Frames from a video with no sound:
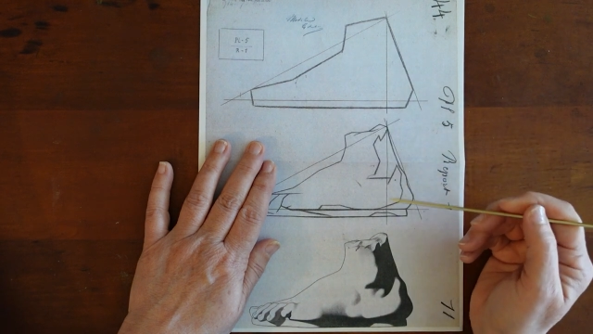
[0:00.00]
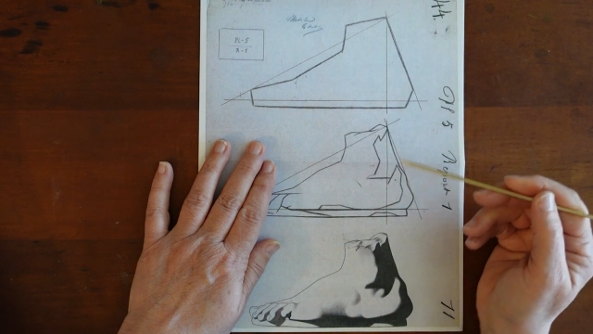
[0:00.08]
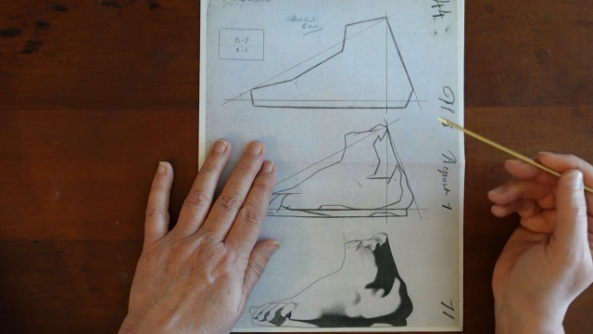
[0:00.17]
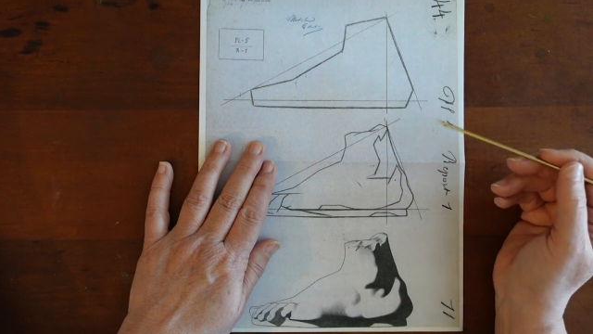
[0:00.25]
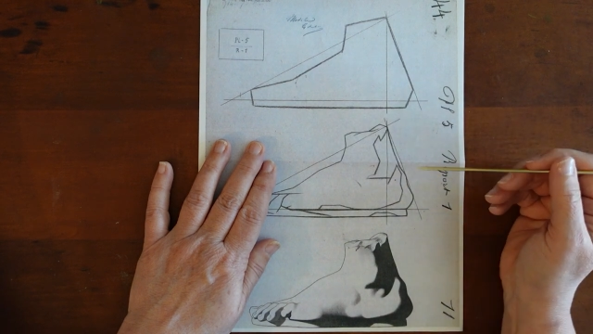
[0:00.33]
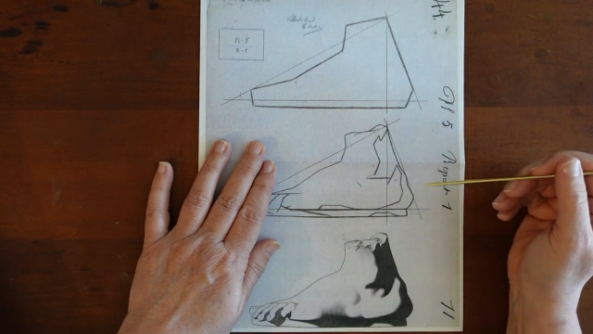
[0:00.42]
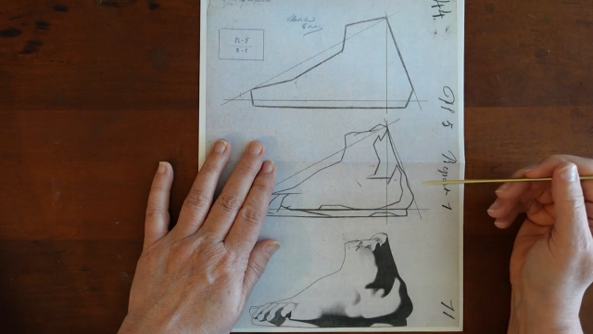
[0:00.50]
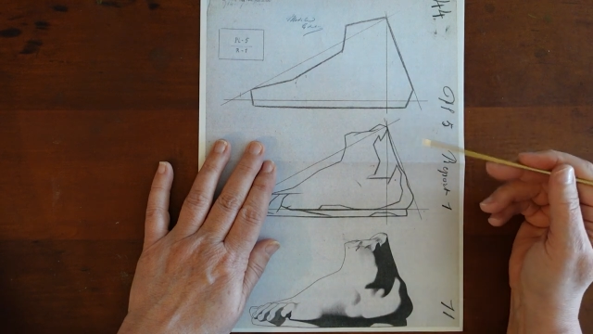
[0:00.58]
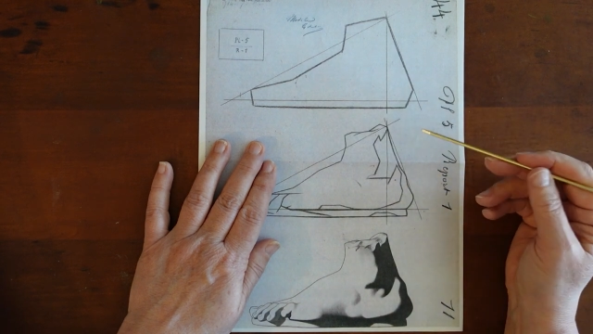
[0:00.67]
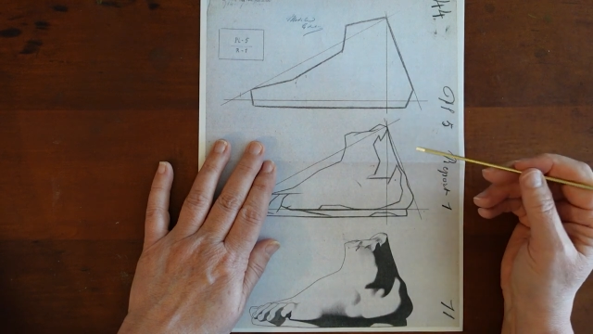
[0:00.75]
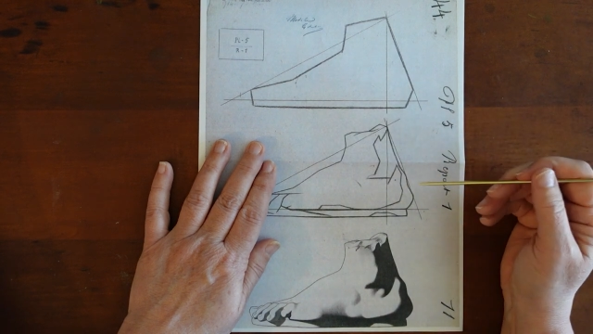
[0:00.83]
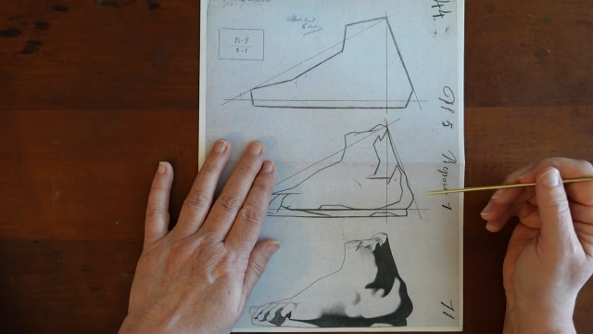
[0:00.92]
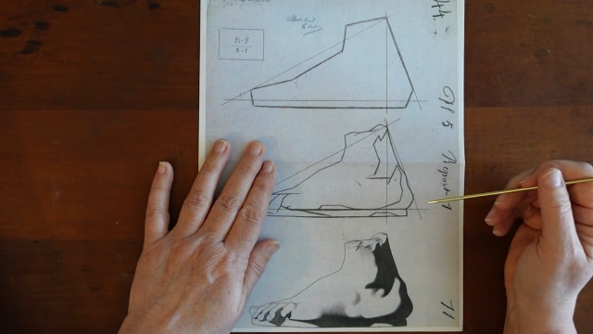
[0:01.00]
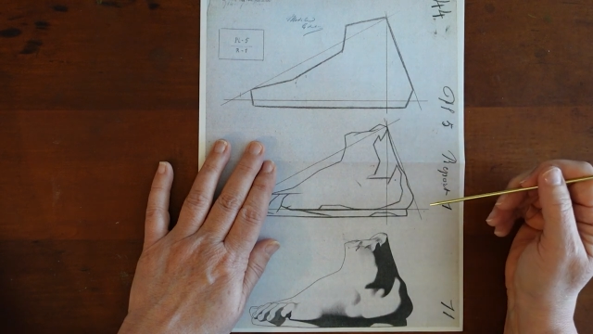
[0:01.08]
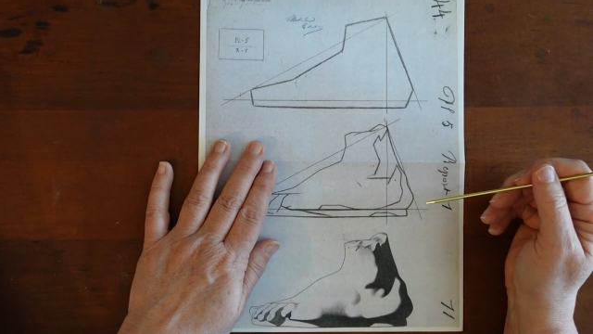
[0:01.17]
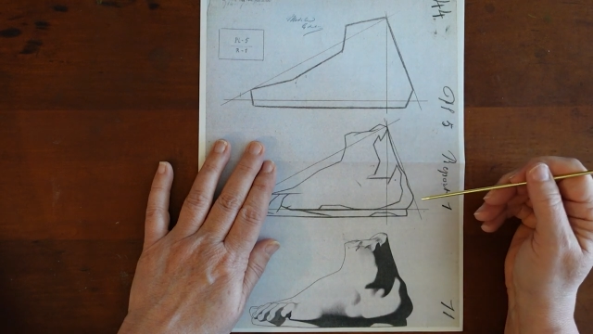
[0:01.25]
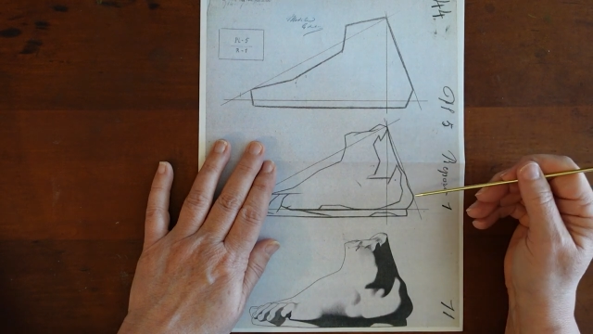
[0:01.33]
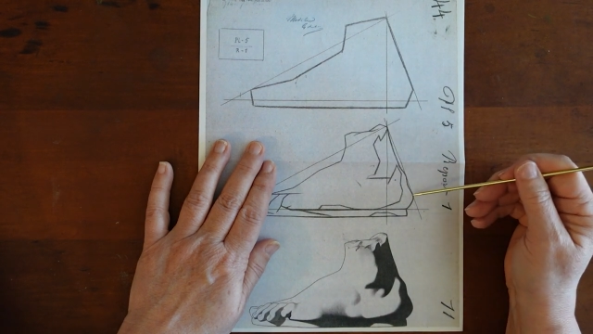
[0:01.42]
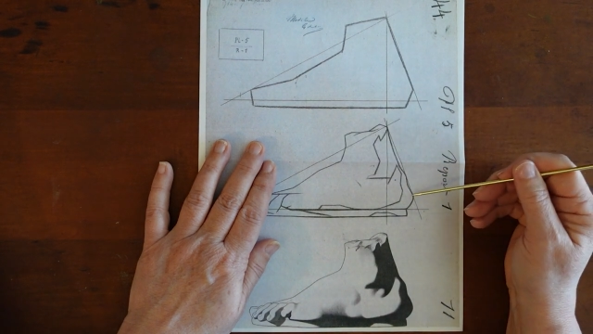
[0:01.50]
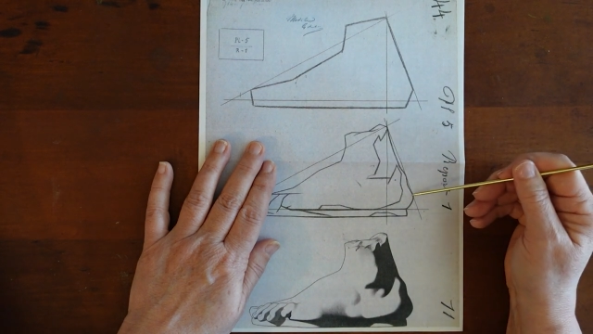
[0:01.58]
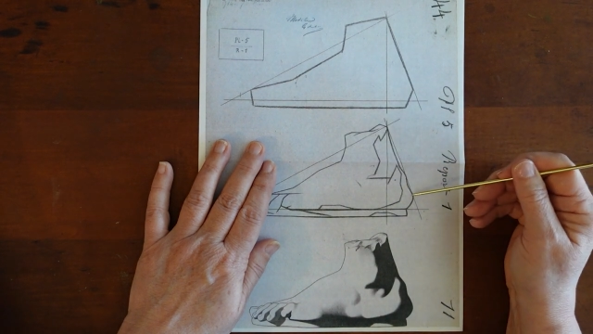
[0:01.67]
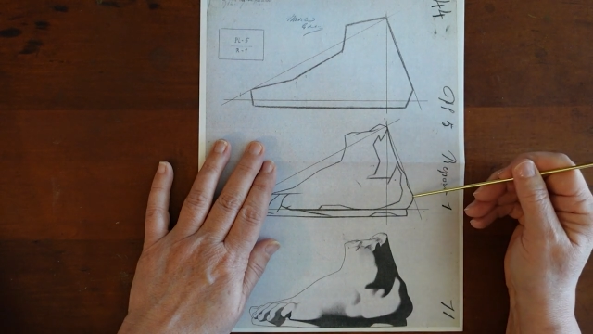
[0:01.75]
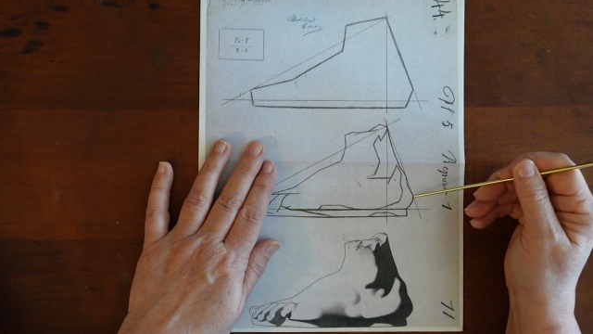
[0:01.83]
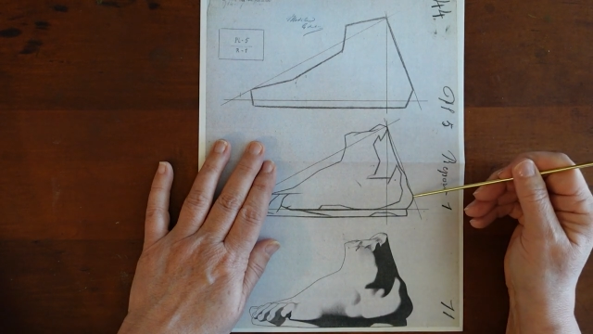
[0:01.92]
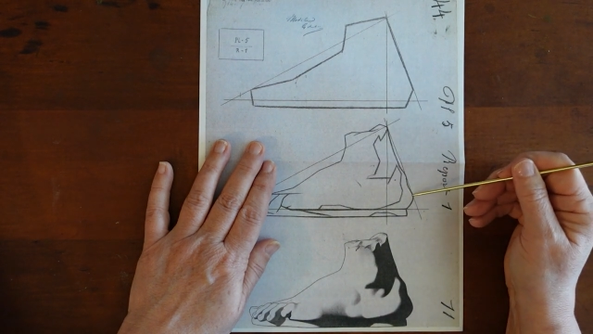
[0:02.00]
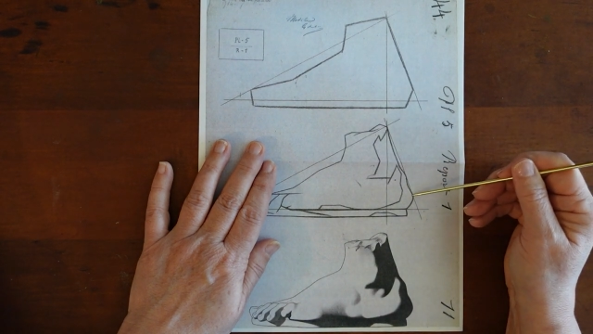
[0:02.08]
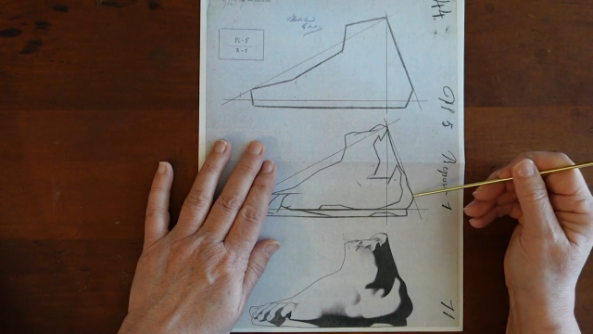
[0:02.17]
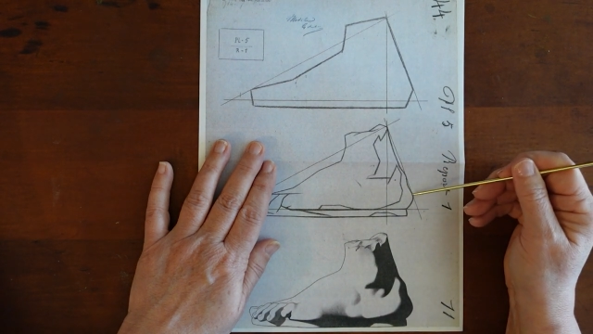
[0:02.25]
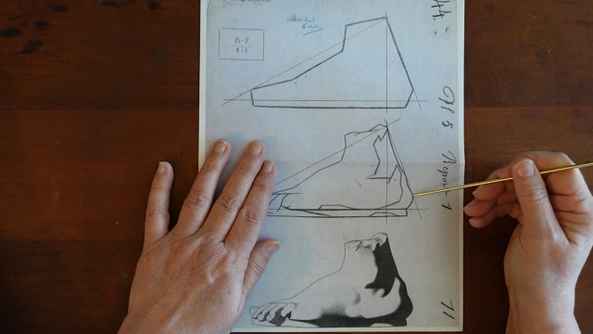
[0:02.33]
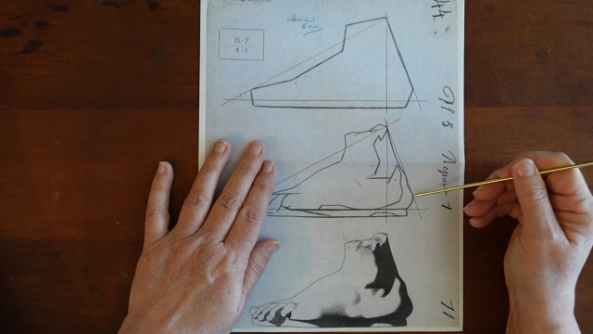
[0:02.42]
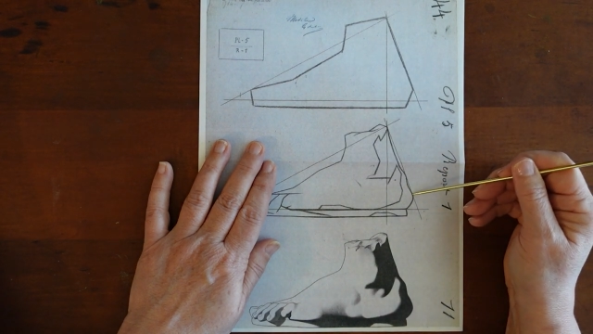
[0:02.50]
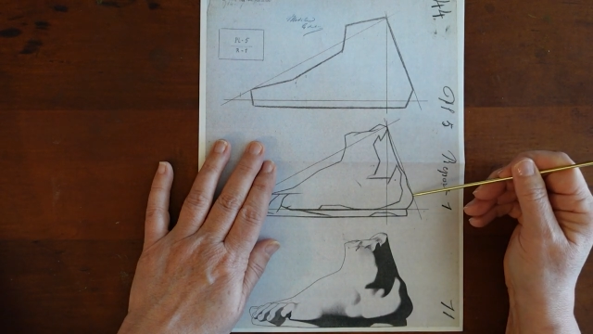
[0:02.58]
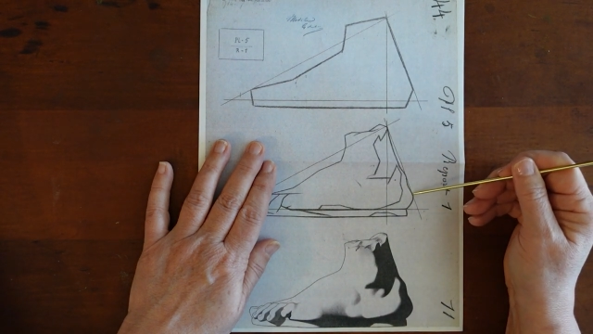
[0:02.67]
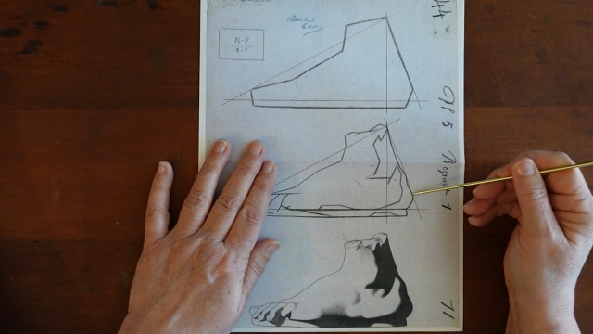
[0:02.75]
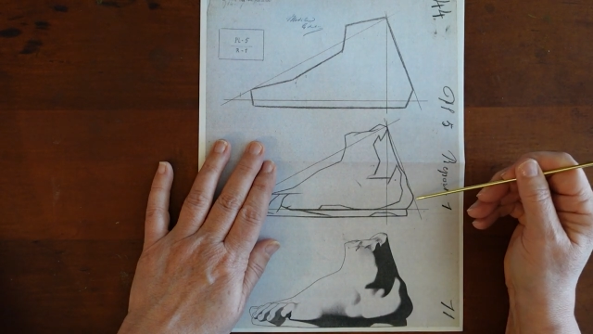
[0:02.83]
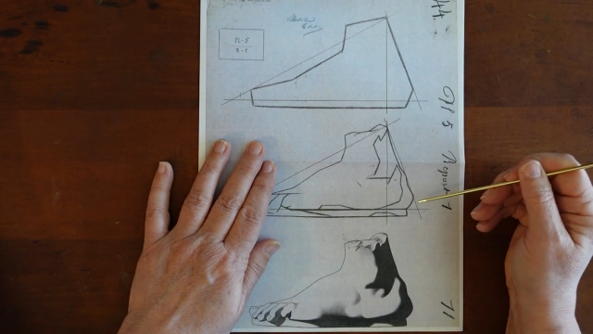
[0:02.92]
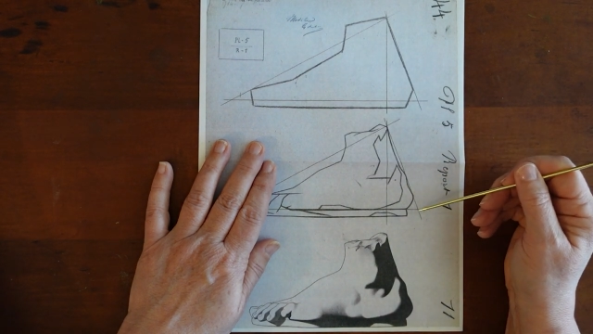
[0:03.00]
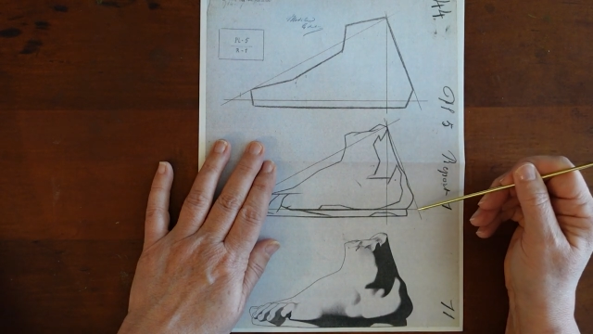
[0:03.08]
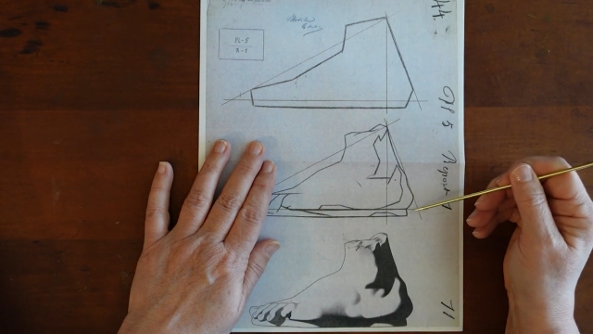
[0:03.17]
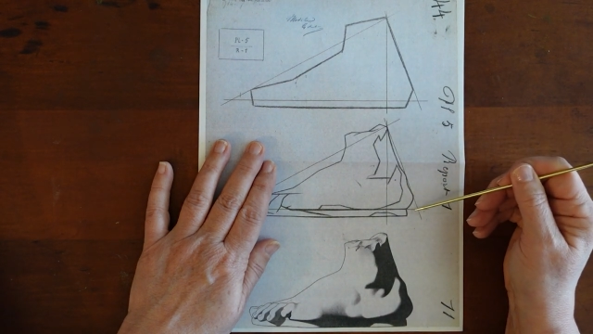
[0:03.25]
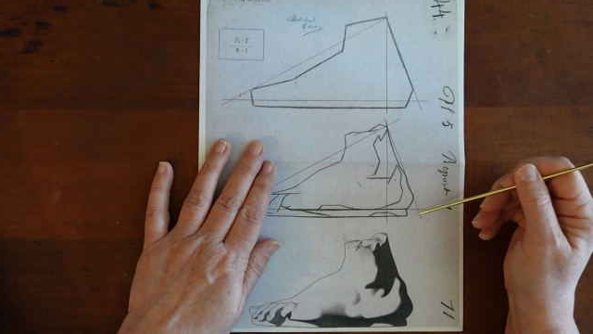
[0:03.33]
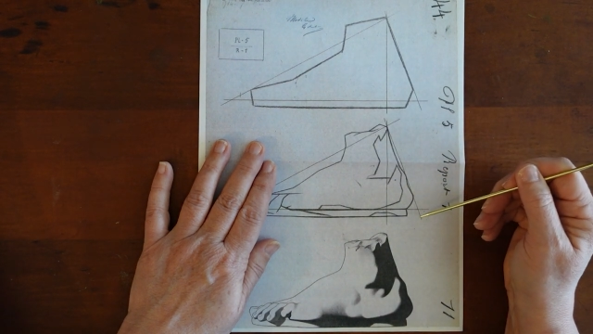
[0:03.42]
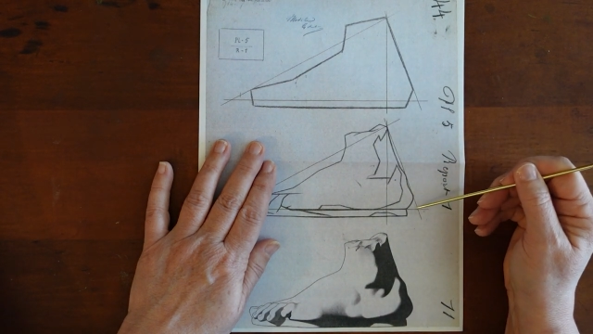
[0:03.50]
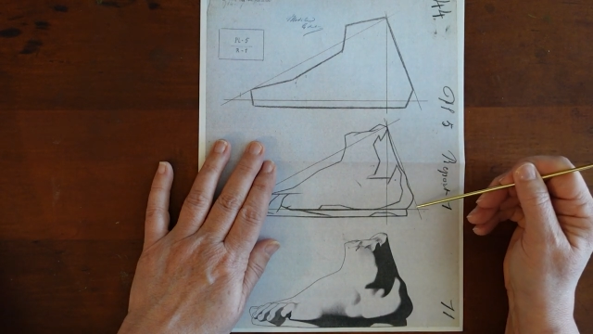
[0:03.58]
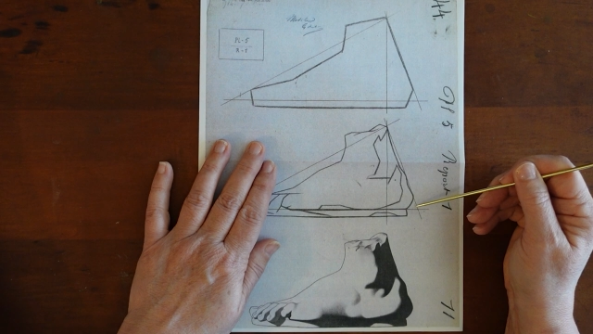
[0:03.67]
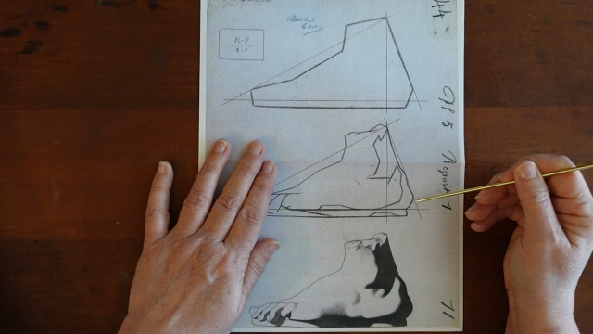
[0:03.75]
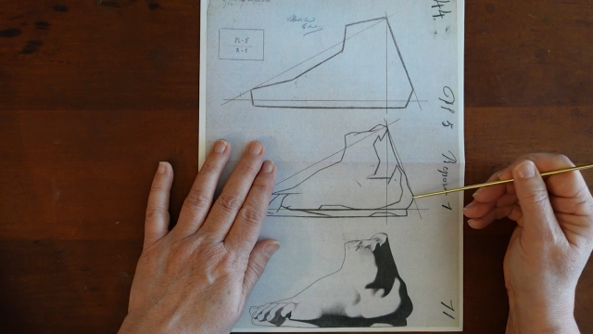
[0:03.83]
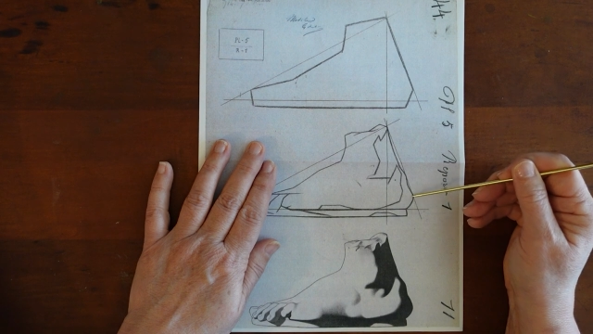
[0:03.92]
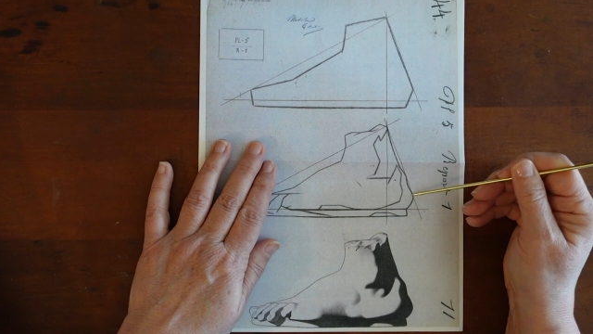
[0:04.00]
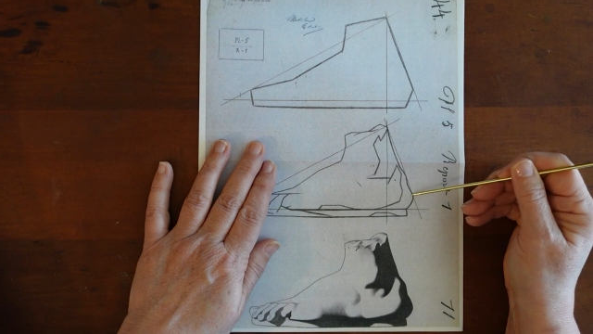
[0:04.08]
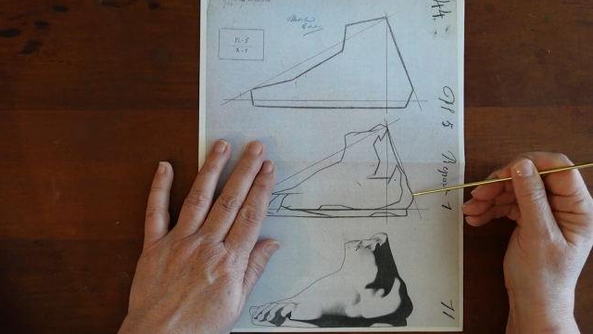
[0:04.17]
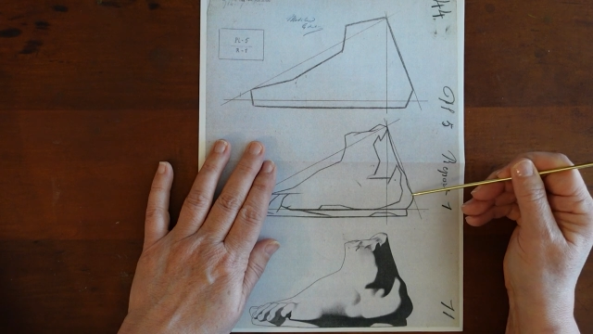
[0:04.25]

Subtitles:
[unreadable: no face in view]